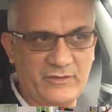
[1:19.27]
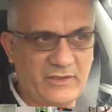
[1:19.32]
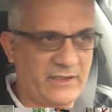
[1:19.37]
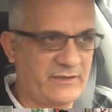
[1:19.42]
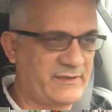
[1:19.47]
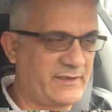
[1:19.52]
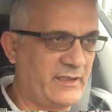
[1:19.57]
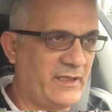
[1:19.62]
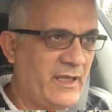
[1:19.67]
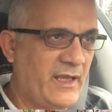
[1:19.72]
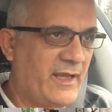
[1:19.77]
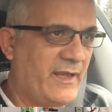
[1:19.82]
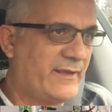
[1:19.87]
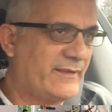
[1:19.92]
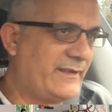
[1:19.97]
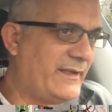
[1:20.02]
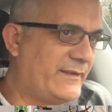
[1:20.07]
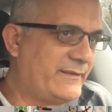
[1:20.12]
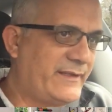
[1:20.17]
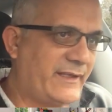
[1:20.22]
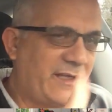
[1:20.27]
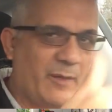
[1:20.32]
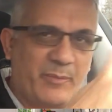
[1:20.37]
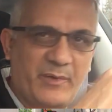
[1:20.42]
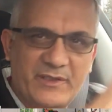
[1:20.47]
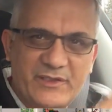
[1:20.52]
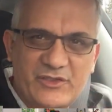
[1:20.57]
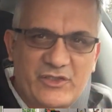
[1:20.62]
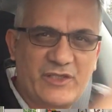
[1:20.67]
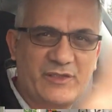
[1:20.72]
That the
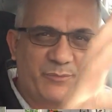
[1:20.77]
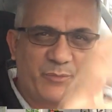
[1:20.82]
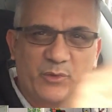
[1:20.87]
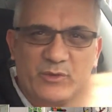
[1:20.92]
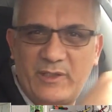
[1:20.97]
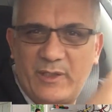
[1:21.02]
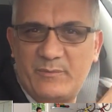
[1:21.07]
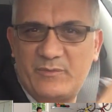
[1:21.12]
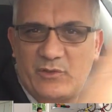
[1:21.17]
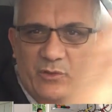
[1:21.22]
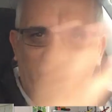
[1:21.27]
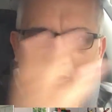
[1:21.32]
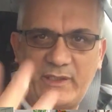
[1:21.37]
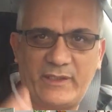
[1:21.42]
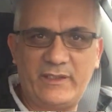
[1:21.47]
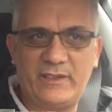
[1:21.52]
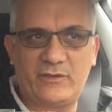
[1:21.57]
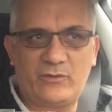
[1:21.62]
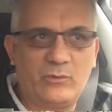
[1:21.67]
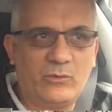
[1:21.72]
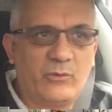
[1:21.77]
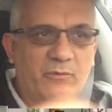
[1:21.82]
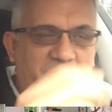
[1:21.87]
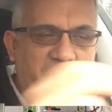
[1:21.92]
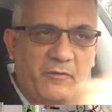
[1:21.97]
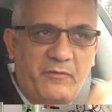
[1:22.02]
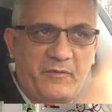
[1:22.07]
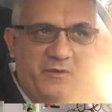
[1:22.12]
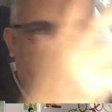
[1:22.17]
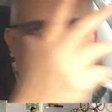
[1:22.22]
companies just put them so they need to
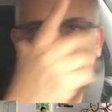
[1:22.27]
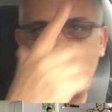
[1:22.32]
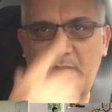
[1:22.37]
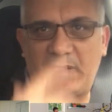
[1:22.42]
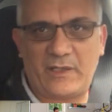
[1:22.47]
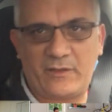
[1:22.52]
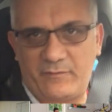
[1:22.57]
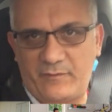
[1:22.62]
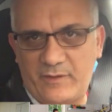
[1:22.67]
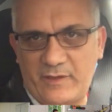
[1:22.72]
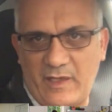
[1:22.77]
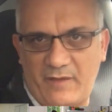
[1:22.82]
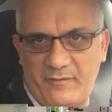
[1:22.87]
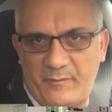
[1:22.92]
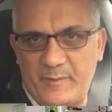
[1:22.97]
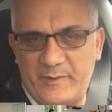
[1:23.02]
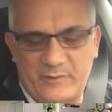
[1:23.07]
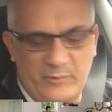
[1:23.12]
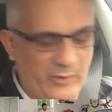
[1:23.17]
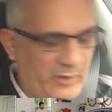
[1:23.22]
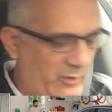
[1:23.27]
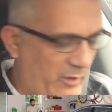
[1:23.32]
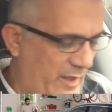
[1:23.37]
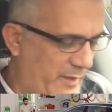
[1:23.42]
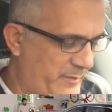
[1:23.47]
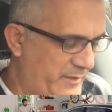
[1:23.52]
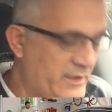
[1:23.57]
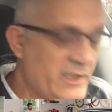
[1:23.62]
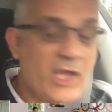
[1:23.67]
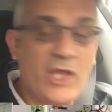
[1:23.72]
fulfill some kind of a government
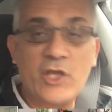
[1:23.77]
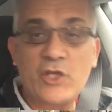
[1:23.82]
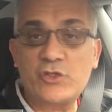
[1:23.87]
requirement.